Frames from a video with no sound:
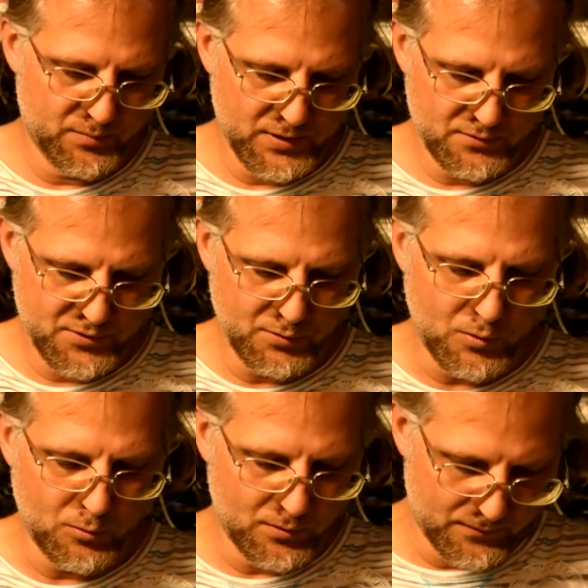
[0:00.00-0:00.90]
but there's no
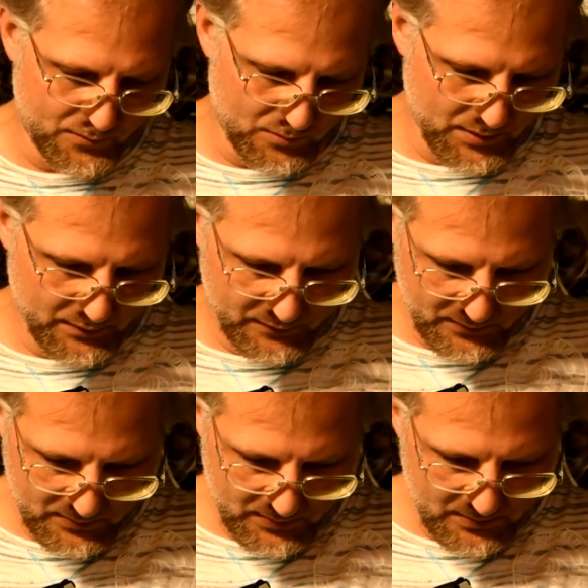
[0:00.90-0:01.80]
hole for it,
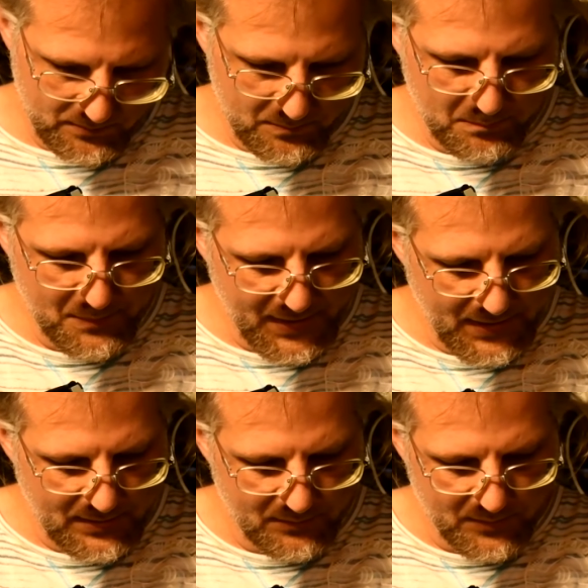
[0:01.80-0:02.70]
so you
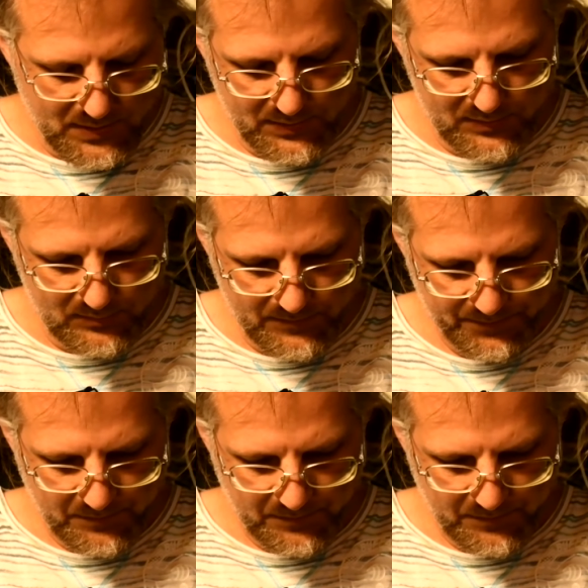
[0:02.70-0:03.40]
may want to,